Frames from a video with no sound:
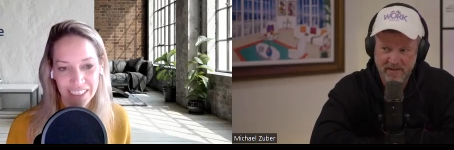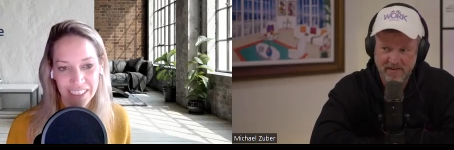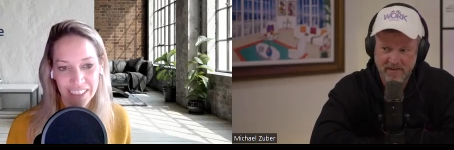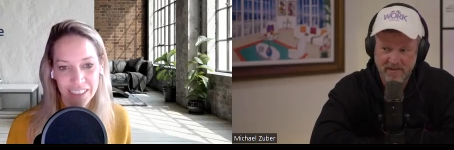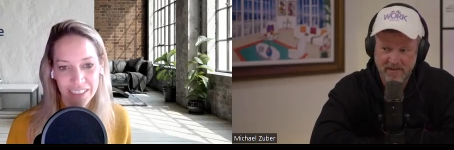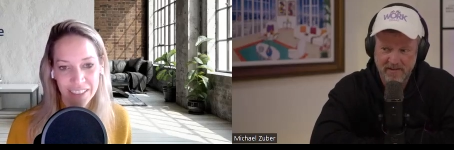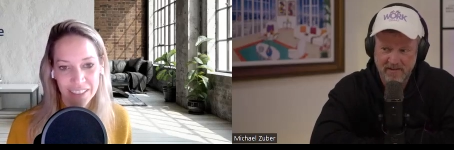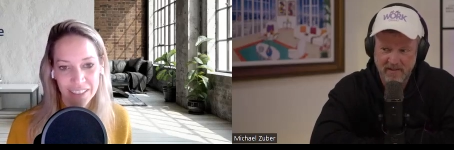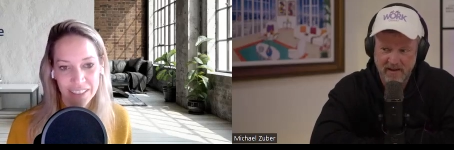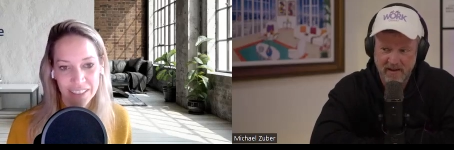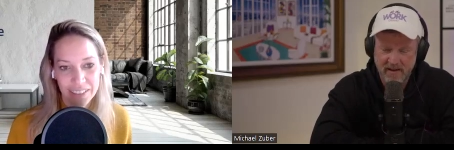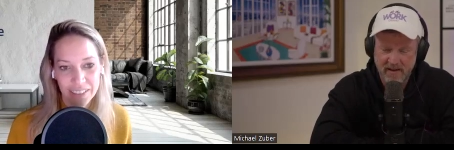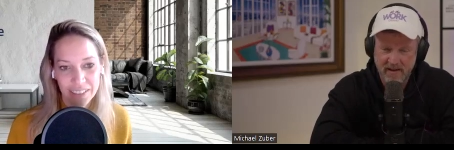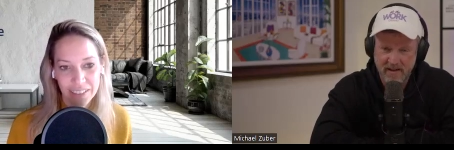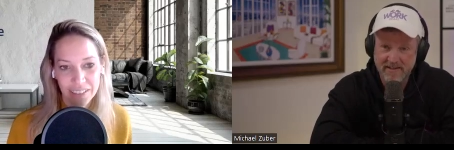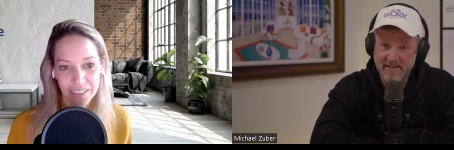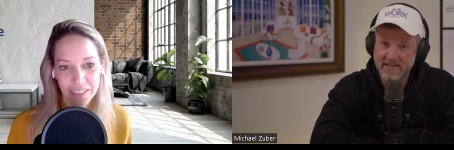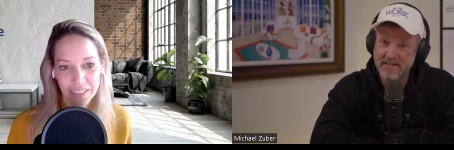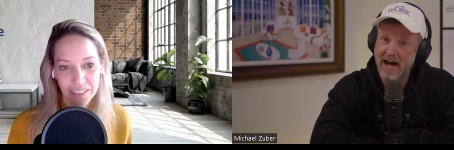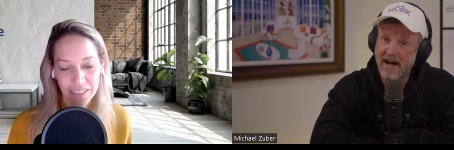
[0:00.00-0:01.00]
Speaker 1: this is
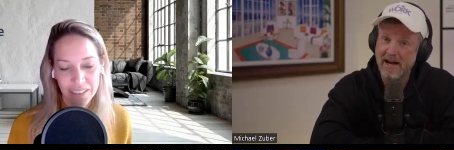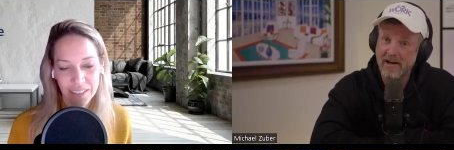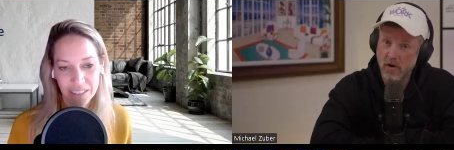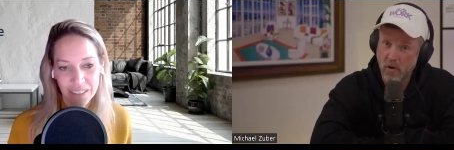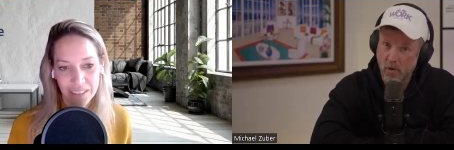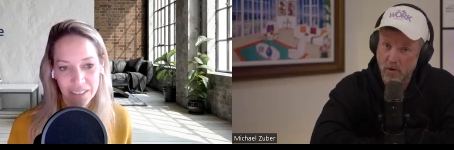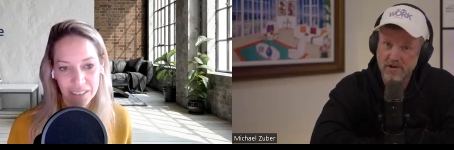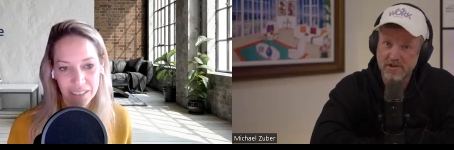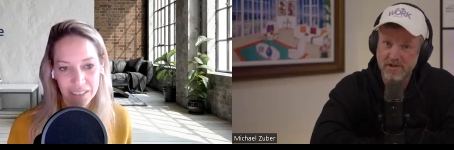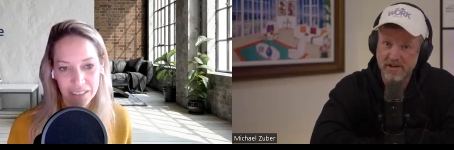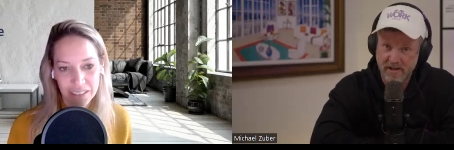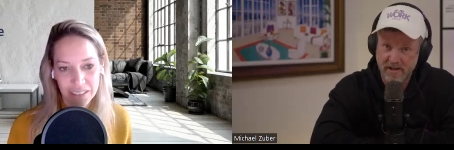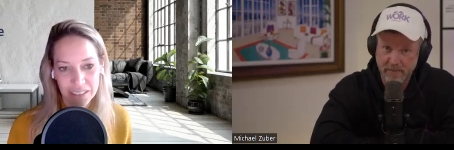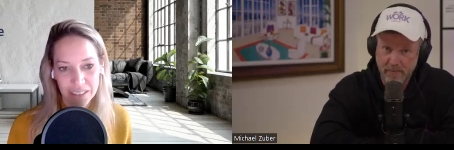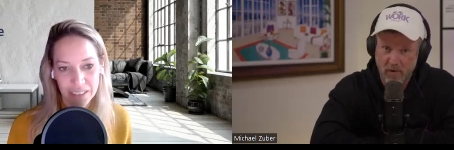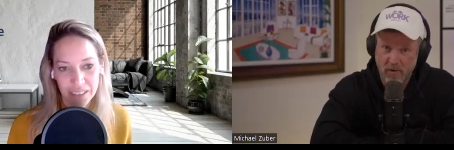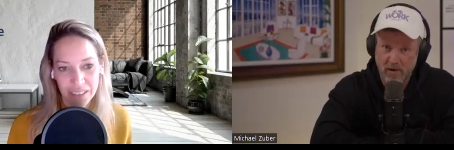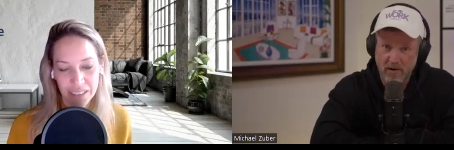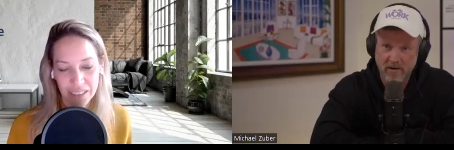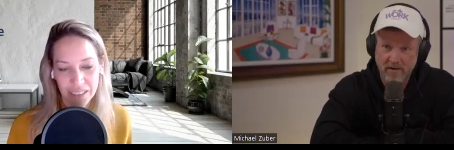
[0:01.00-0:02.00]
uh, it's not yours
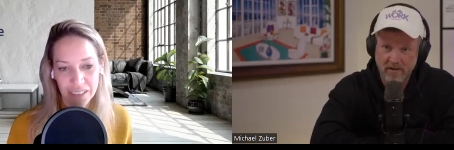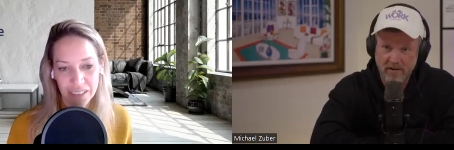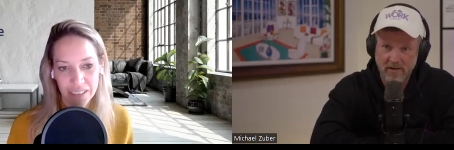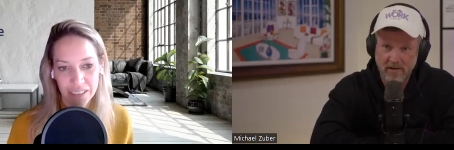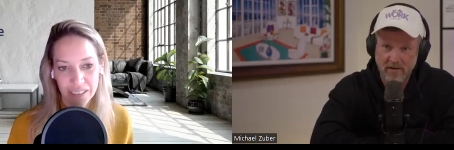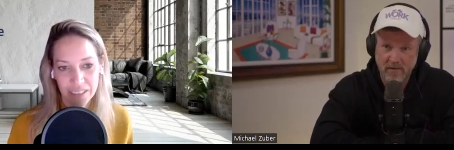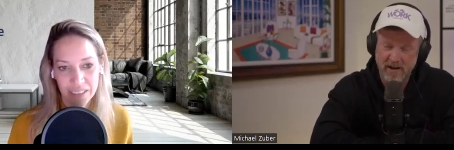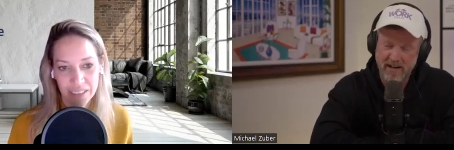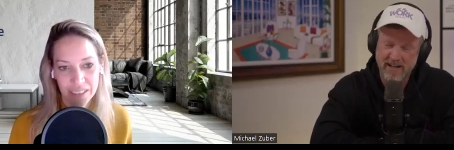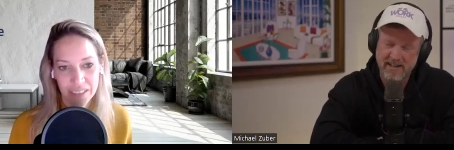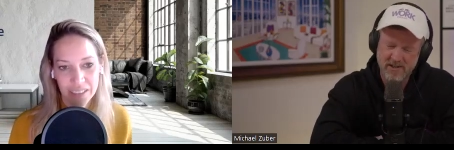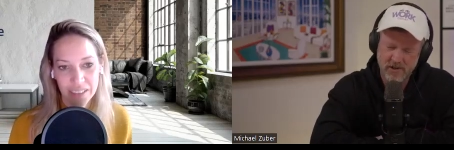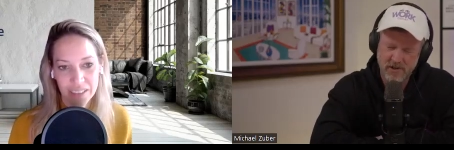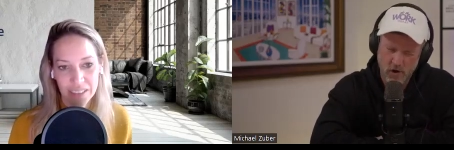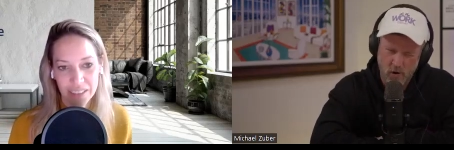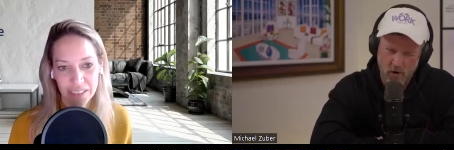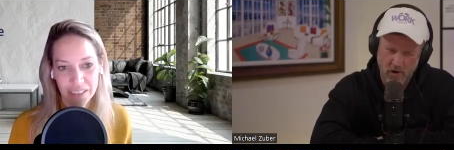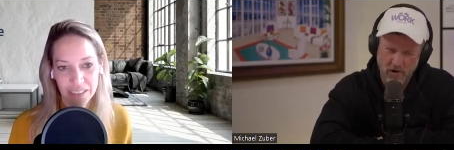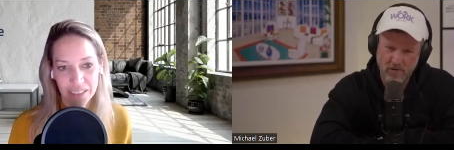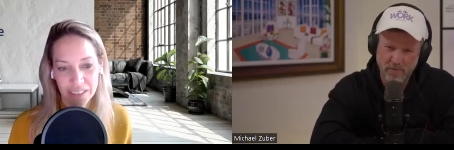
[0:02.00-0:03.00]
anymore. Well,
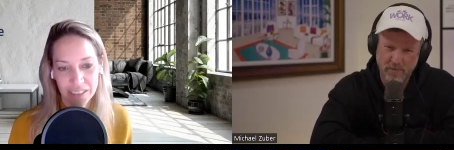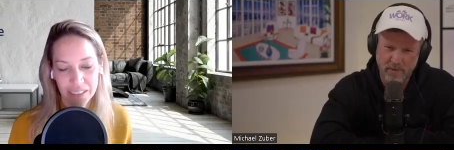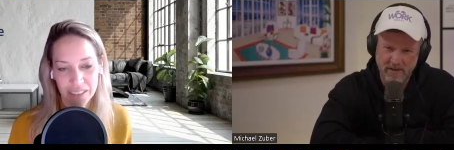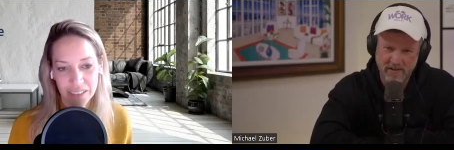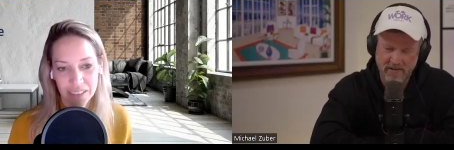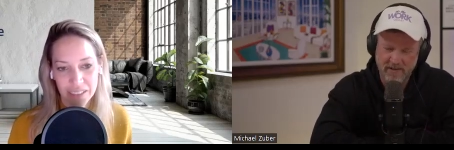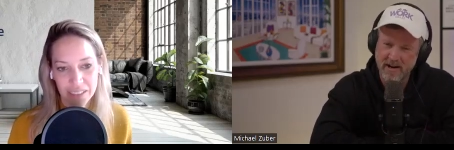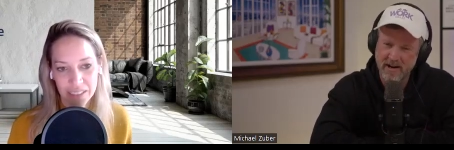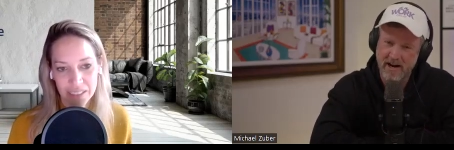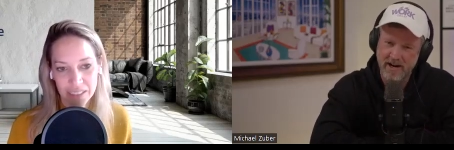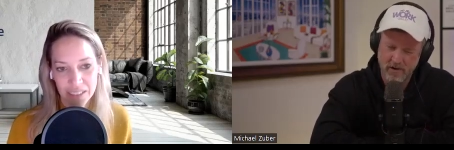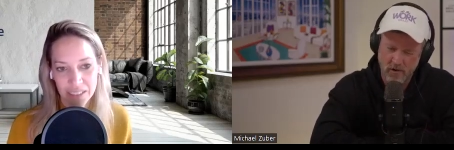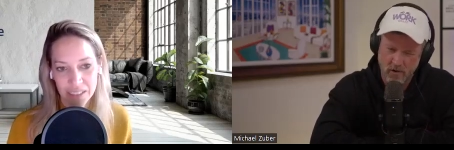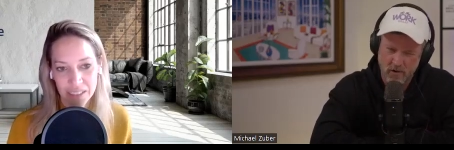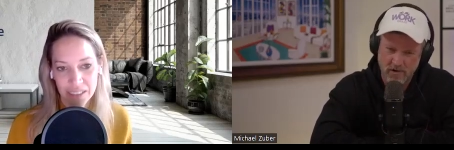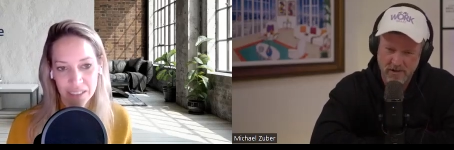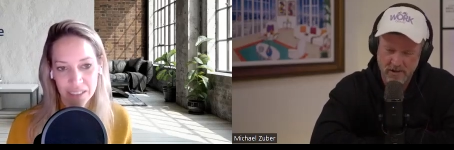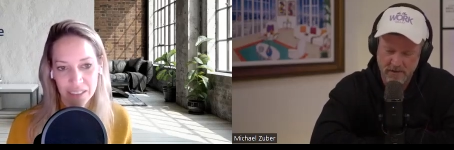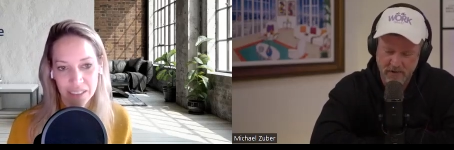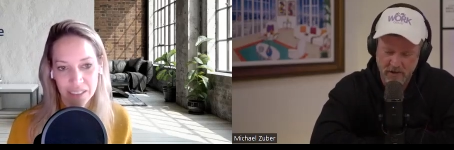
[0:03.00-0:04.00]
it's yours, but it's
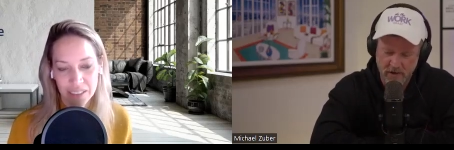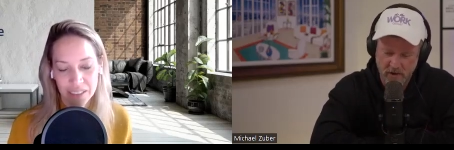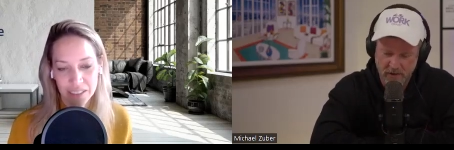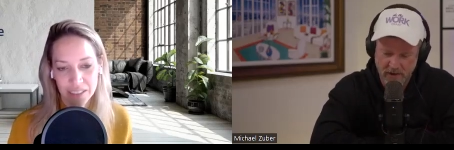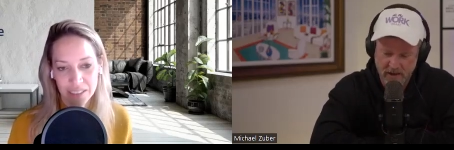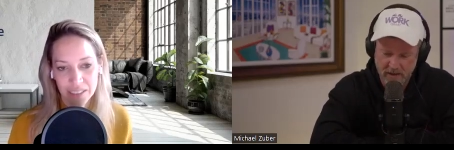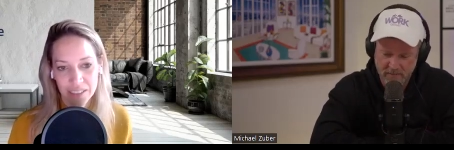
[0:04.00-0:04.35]
not yours, if you